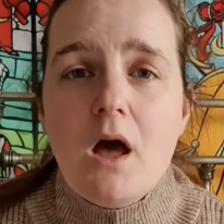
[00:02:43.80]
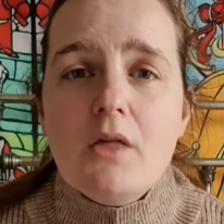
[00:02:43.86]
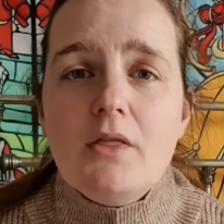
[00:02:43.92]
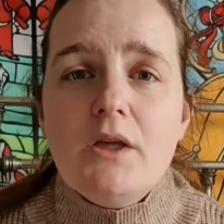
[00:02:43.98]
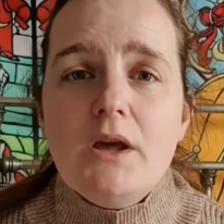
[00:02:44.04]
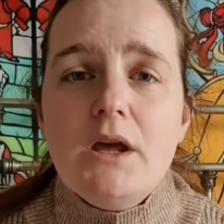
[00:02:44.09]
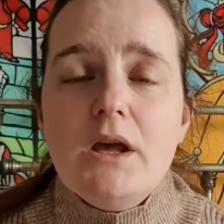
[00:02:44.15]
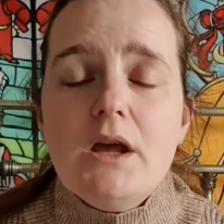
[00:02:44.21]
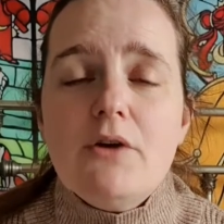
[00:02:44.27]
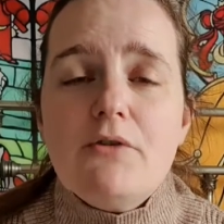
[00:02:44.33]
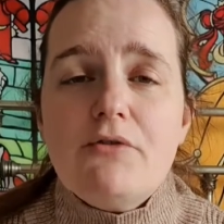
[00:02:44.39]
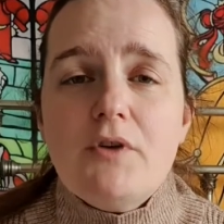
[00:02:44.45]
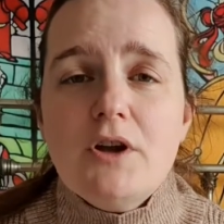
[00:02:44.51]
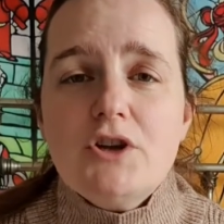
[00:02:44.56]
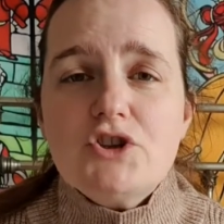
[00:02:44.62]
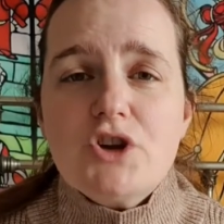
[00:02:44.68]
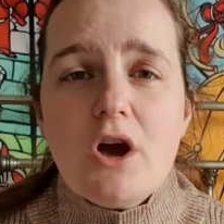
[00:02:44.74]
The
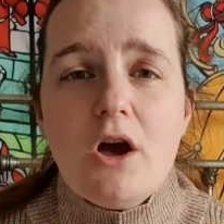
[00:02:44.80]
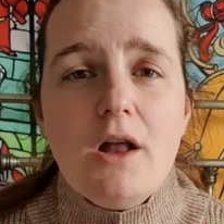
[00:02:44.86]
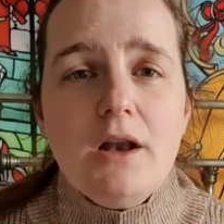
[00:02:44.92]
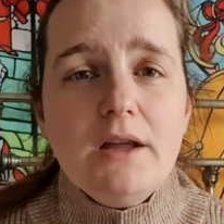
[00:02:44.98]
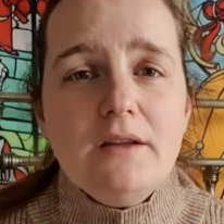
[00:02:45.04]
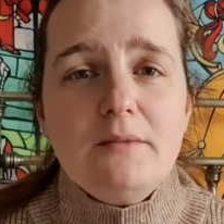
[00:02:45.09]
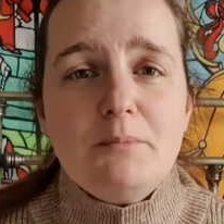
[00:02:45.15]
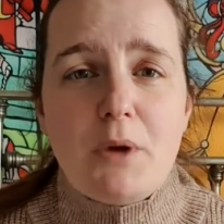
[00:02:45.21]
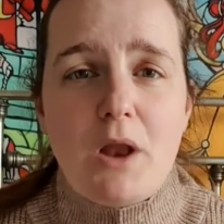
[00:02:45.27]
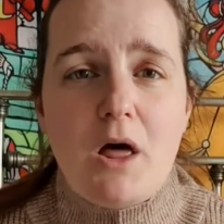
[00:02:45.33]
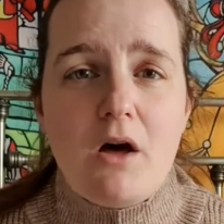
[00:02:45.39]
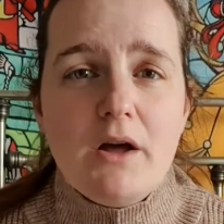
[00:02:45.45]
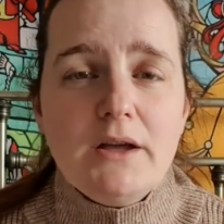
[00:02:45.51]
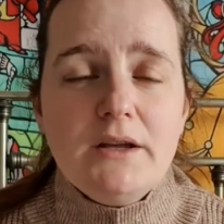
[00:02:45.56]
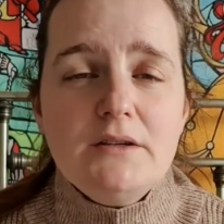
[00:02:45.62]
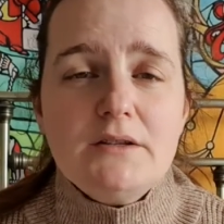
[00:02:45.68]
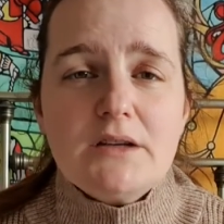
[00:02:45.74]
French girl is
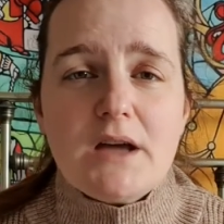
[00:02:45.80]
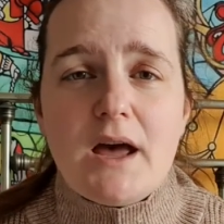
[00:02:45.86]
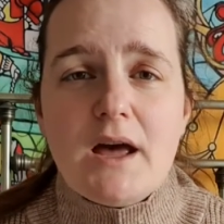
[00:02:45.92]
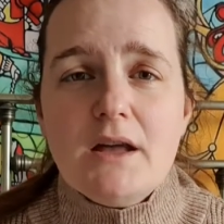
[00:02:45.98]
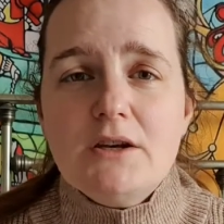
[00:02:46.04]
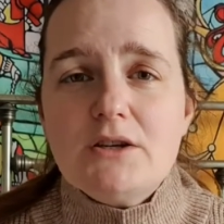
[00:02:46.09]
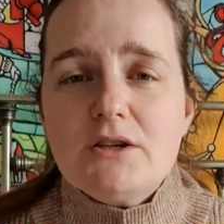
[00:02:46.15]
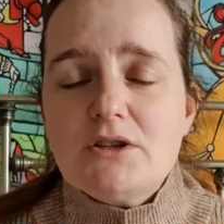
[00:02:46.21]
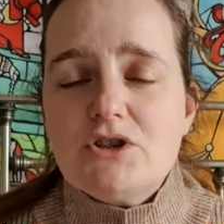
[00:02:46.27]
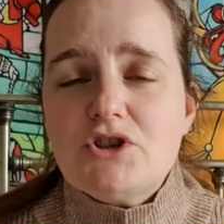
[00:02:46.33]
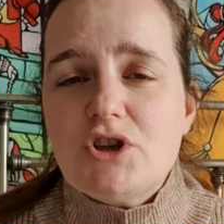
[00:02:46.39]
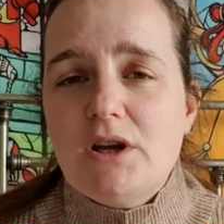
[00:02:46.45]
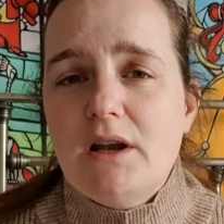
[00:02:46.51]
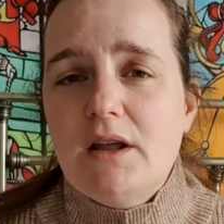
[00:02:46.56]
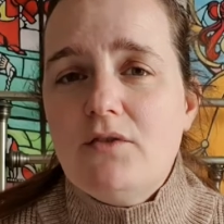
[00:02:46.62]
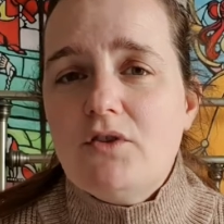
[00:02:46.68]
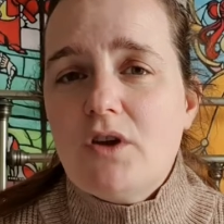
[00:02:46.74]
blind and she
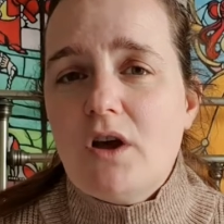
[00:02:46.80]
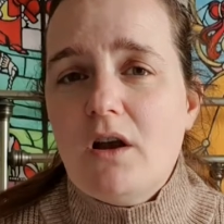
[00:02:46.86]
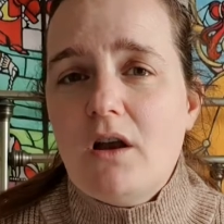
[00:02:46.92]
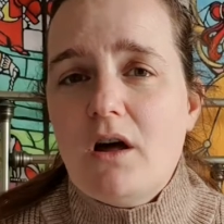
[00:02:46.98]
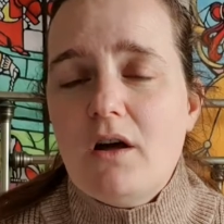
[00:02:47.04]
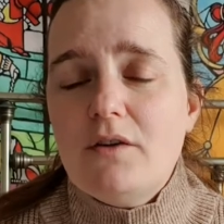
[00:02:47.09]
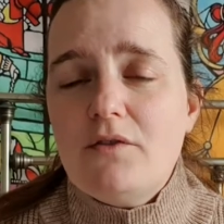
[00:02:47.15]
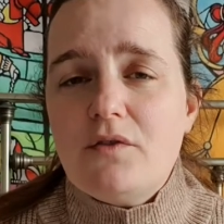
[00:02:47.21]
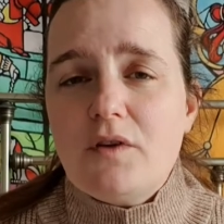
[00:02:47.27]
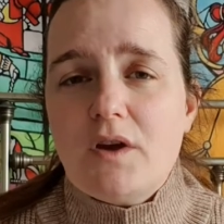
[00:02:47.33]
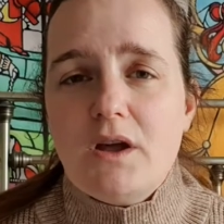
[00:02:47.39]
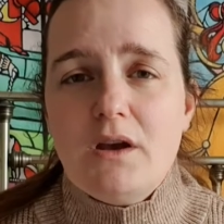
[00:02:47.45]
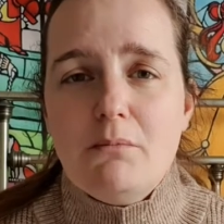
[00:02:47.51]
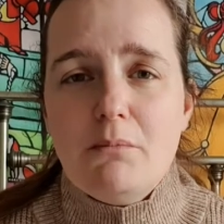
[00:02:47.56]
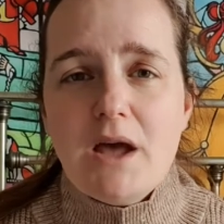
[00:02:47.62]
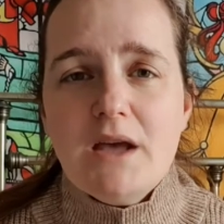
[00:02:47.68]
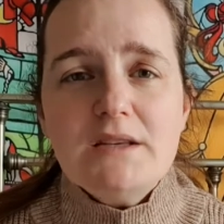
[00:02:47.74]
lives her life
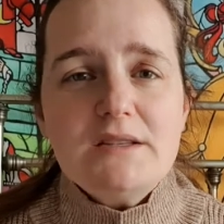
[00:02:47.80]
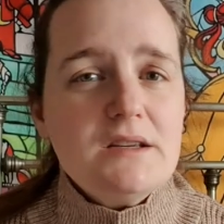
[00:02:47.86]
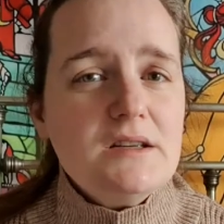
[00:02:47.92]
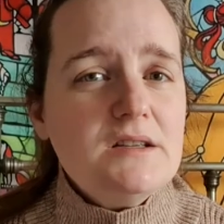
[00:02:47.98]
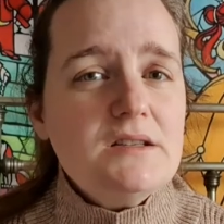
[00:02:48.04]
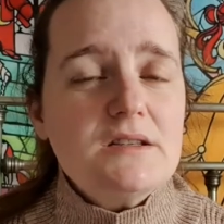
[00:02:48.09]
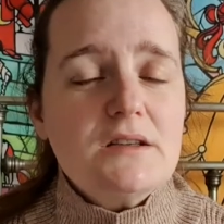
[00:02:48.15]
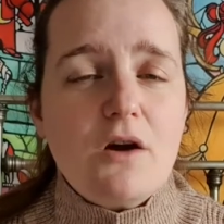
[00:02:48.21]
in mazes.